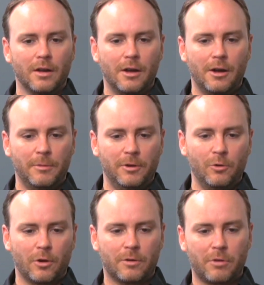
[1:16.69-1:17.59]
In New
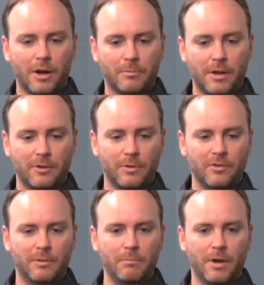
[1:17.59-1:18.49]
York, product management
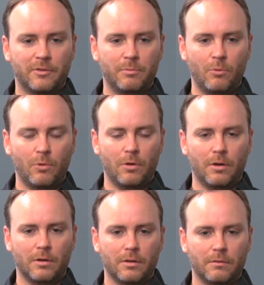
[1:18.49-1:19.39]
seemed much
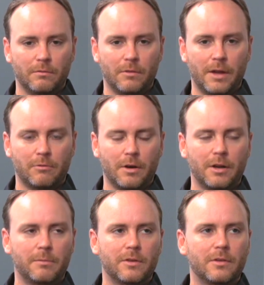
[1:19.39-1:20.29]
more like
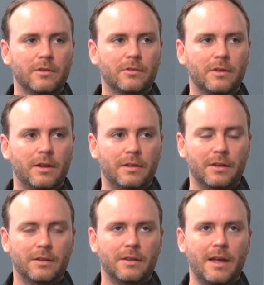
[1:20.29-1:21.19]
running a business. And I
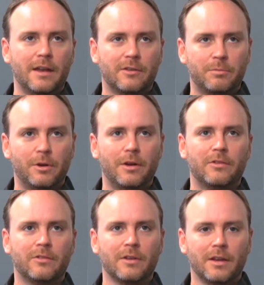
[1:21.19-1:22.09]
think that that
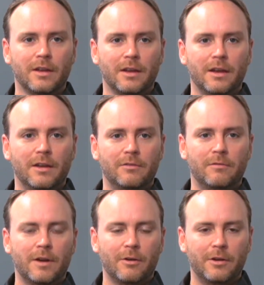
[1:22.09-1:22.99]
experience is
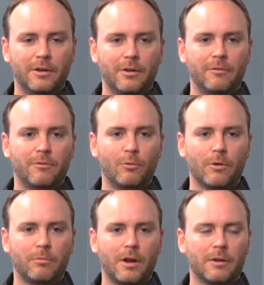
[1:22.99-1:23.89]
very good
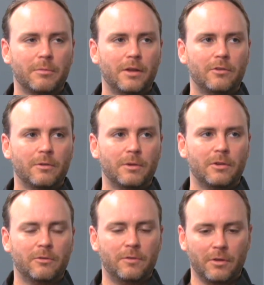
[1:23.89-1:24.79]
for a product manager
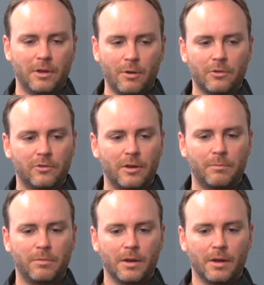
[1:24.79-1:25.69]
because you feel the ownership.